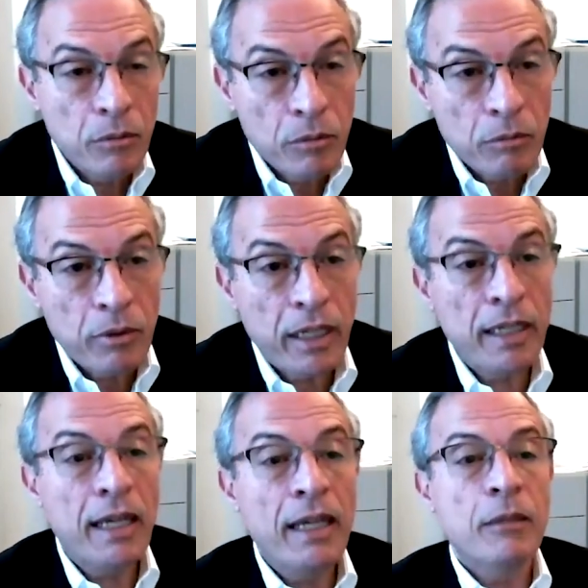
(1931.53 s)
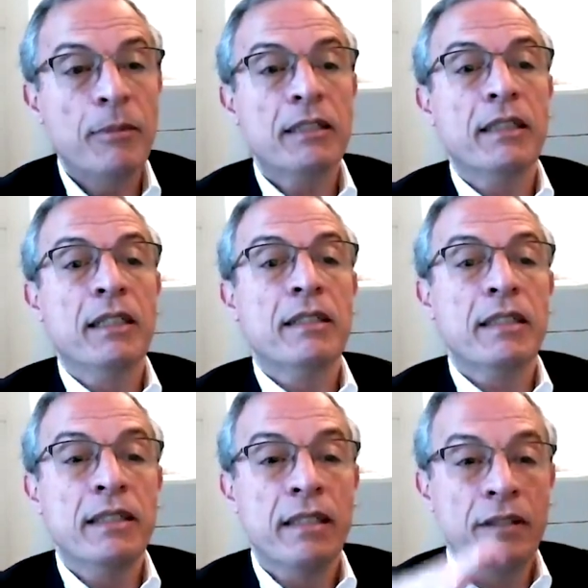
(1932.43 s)
What I like about this,
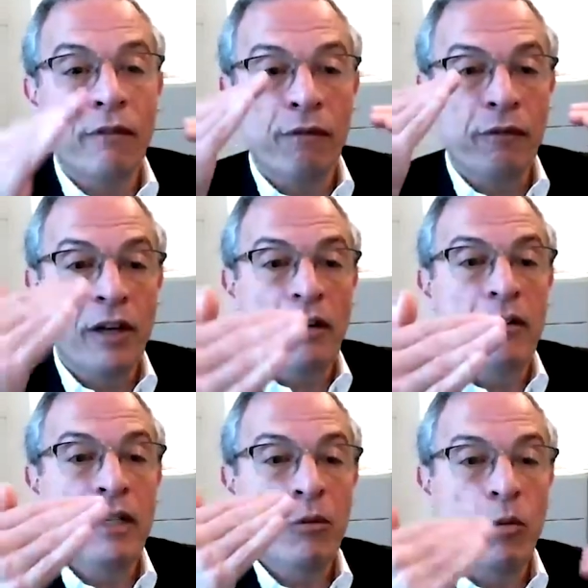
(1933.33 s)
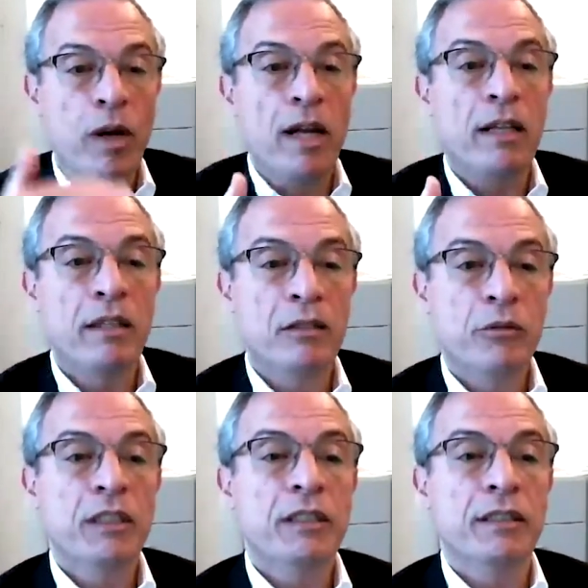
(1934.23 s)
it is very well
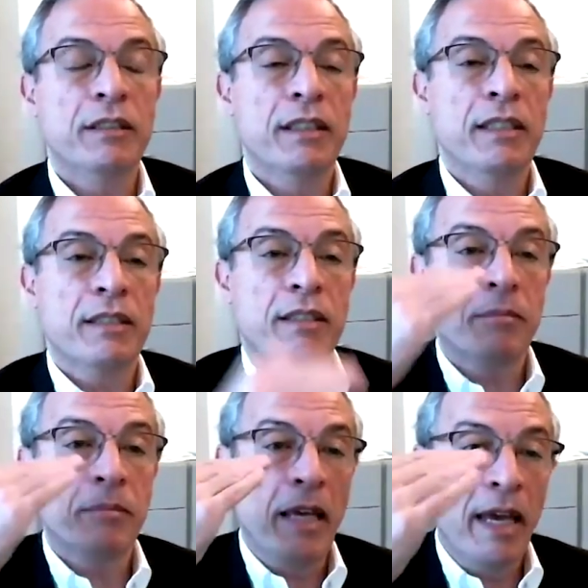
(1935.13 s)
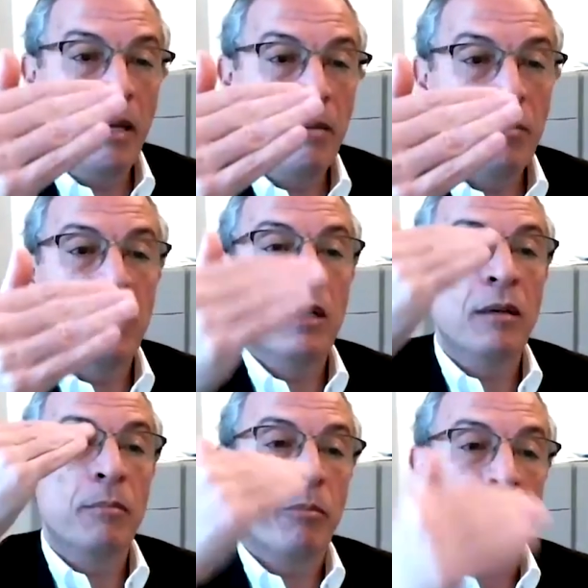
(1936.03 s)
written. It's aim,
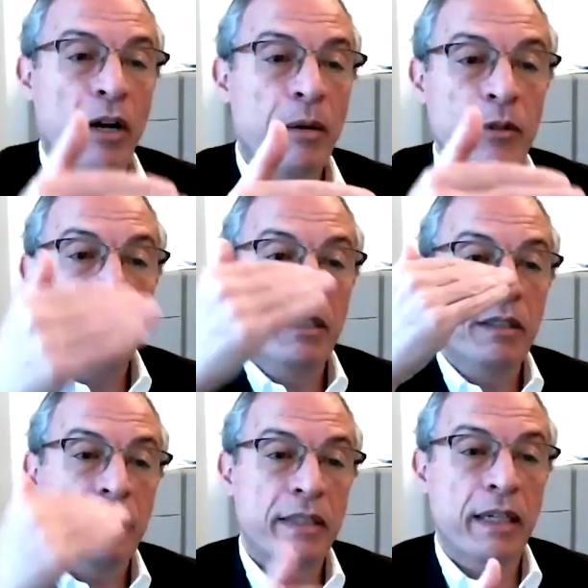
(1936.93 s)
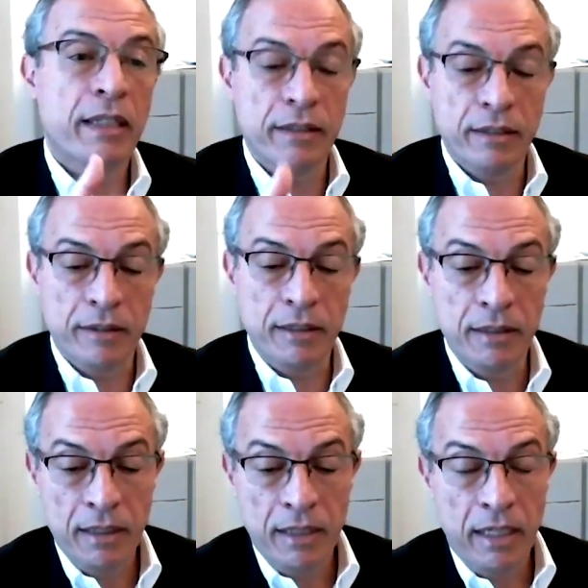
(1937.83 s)
primary, secondary.
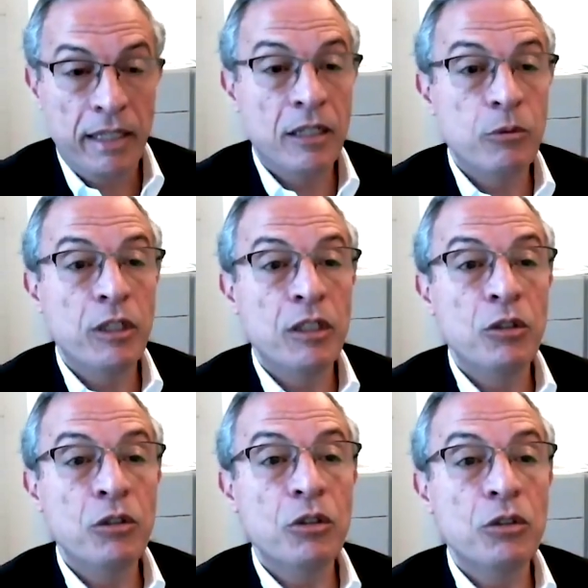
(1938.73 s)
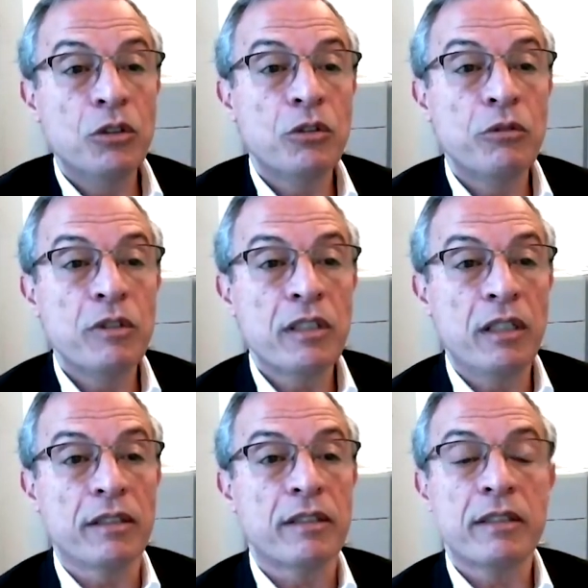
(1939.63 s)
And then when you go to the
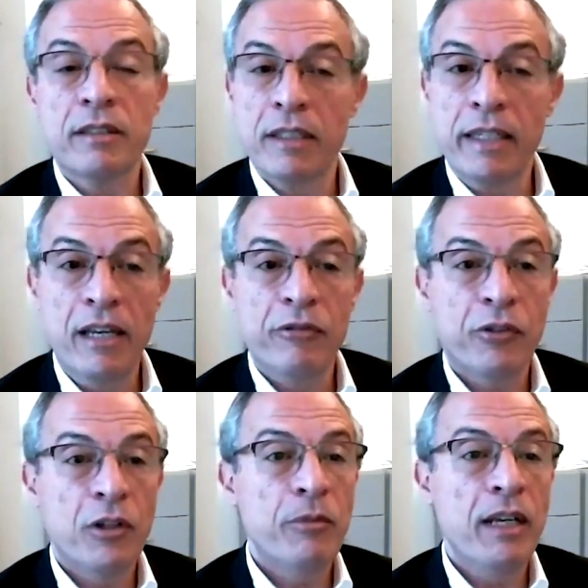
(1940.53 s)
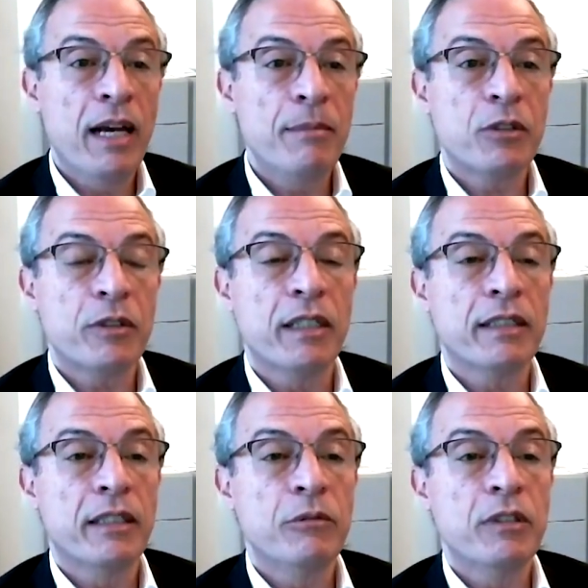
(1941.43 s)
results, again, from the abstract,
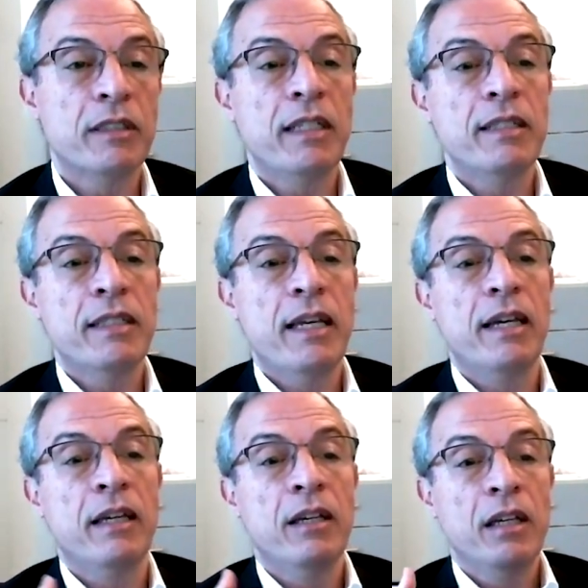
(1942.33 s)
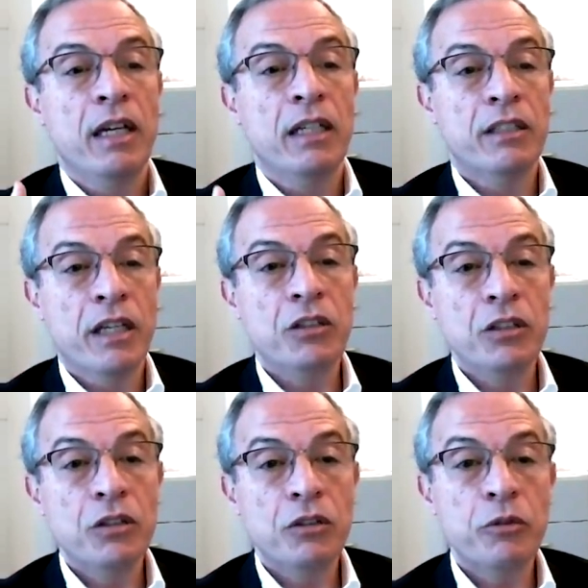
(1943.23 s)
they say,
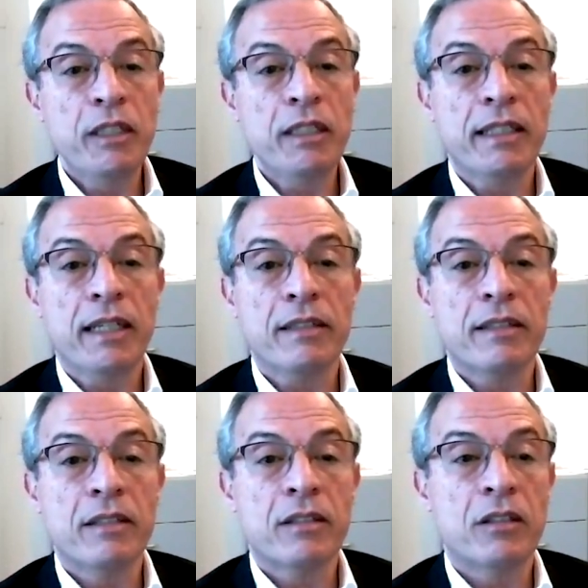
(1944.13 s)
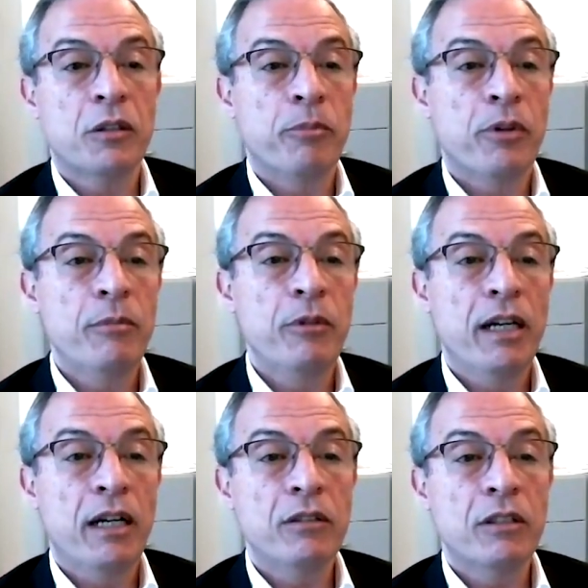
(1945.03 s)
intention to treat analysis on the primary
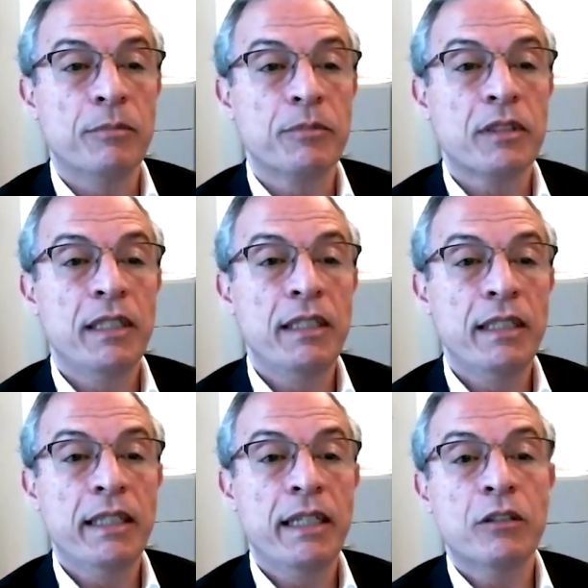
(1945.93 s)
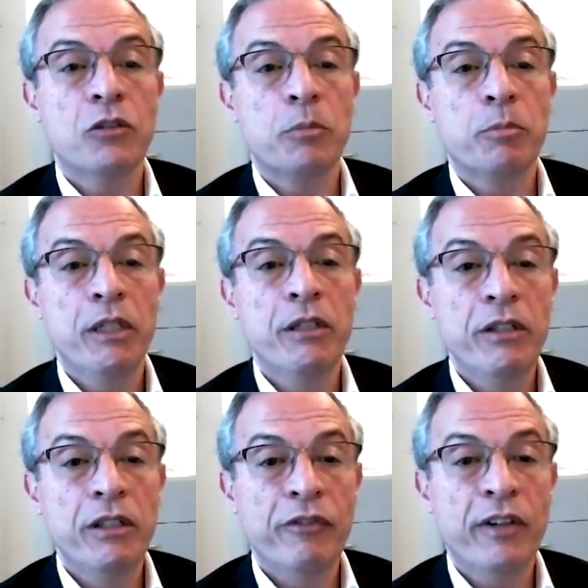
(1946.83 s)
outcomes indicated
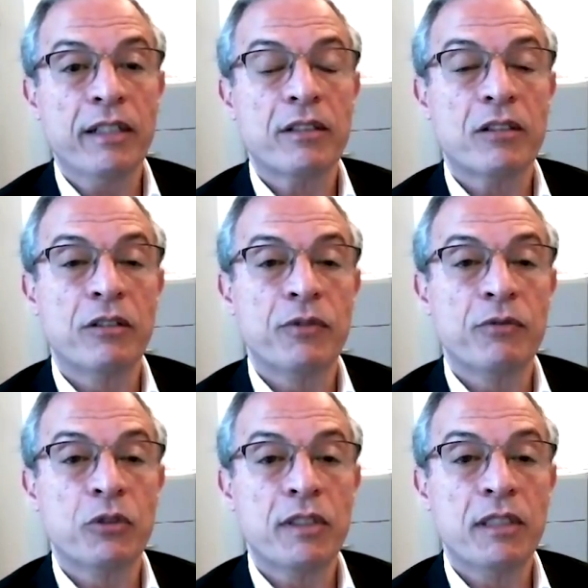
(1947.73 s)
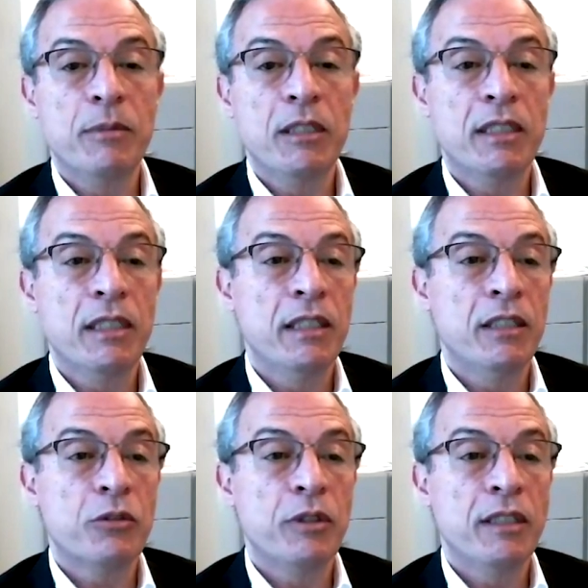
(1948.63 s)
superior effects for CBT in
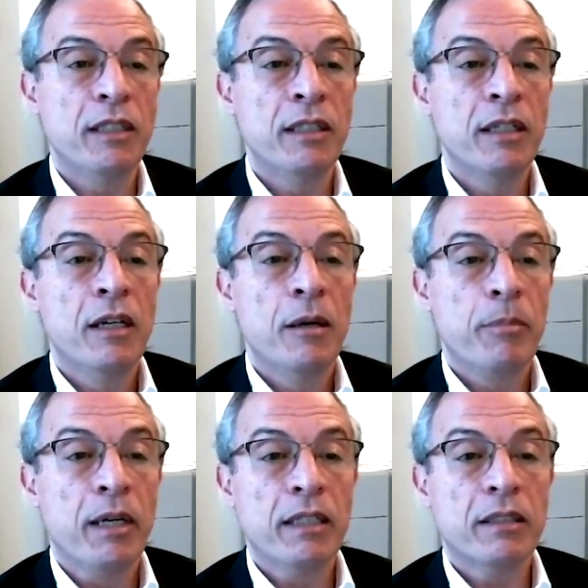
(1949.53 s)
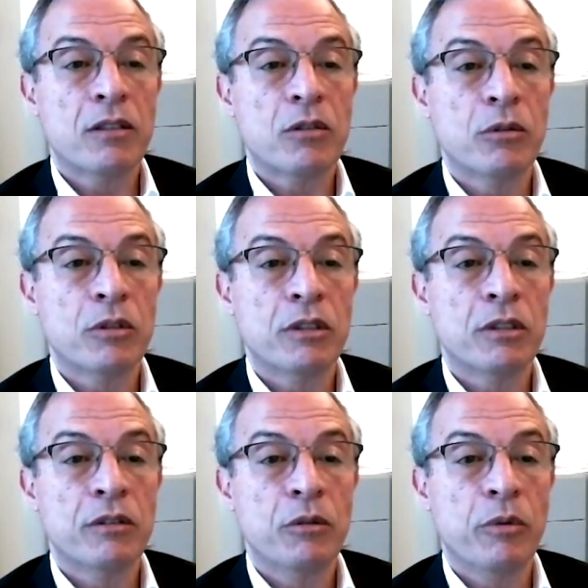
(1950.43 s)
treating panic
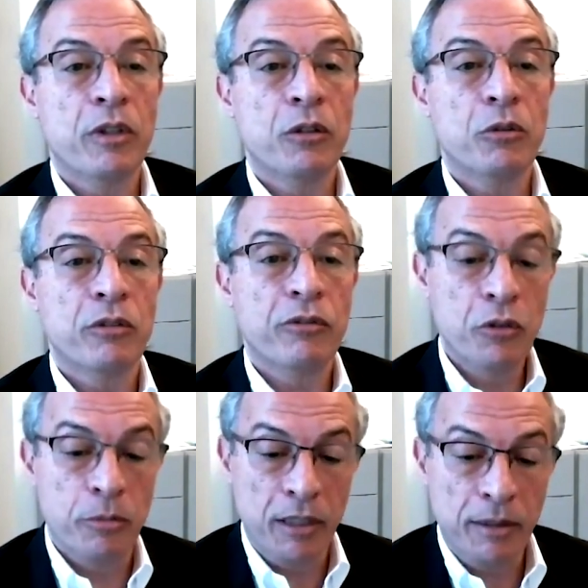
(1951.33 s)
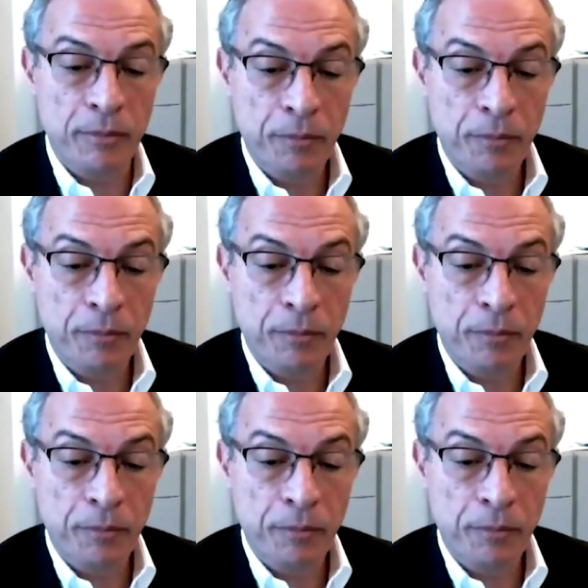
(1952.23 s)
disorder with agoraphobia.